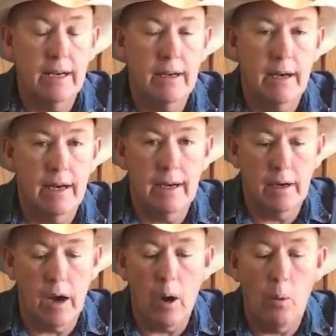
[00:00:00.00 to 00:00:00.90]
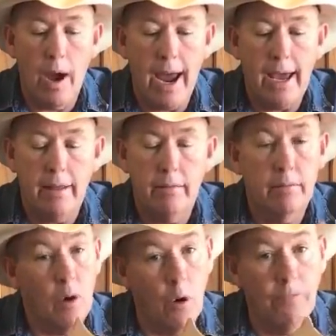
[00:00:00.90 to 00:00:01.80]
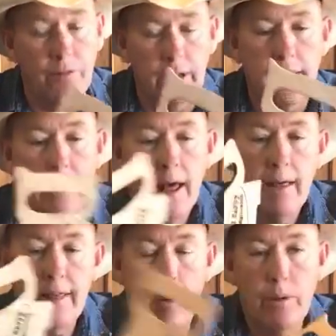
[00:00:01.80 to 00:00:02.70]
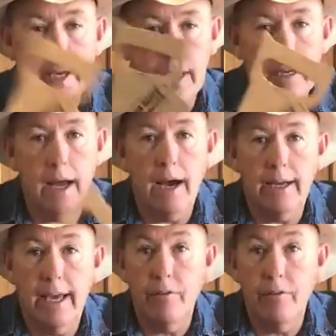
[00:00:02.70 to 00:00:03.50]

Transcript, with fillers: a, a, uh, a, way, hopefully, that we can uh,